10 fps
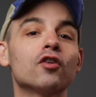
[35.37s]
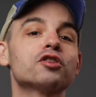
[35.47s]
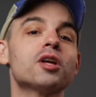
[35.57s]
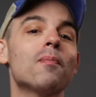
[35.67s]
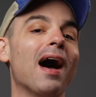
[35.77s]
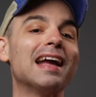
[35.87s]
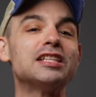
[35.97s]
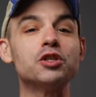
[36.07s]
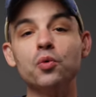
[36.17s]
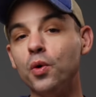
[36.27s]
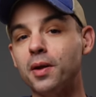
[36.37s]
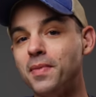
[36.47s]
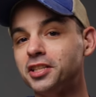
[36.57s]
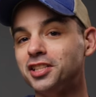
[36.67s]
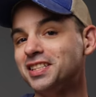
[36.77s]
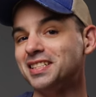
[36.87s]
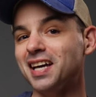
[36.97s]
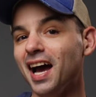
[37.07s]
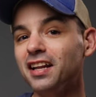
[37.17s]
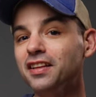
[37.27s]
First up, I do wanna mention that the
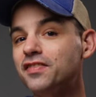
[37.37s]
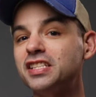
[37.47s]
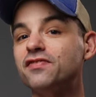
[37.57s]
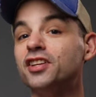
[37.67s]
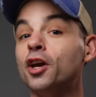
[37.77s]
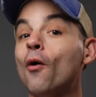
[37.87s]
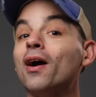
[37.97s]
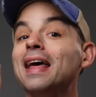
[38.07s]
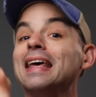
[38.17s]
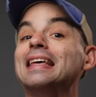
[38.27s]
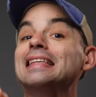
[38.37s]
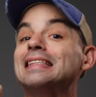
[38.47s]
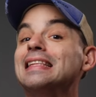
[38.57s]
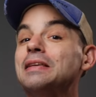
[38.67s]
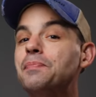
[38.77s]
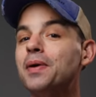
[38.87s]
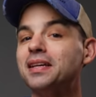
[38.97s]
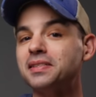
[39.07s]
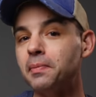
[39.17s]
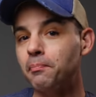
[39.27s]
title of this video is the
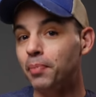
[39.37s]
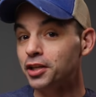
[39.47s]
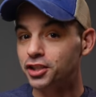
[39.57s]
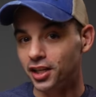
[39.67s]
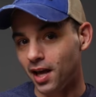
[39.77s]
best budget